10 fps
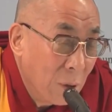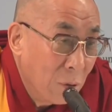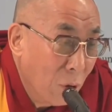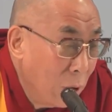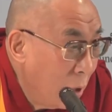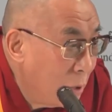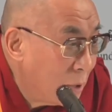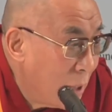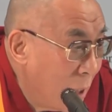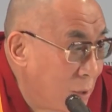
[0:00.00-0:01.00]
not in the
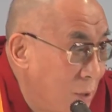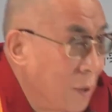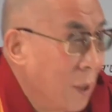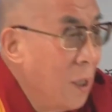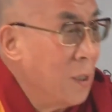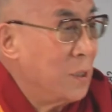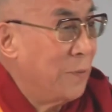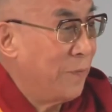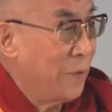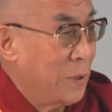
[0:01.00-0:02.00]
sense
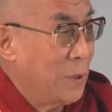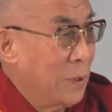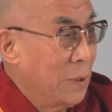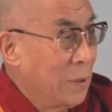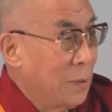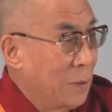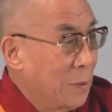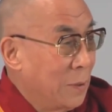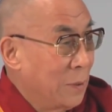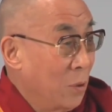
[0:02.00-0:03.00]
indifferent,
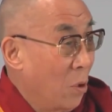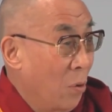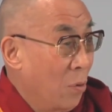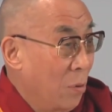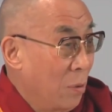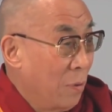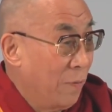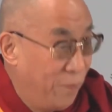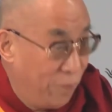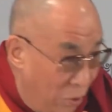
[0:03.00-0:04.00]
no,
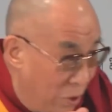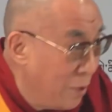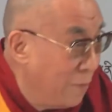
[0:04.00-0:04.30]
fully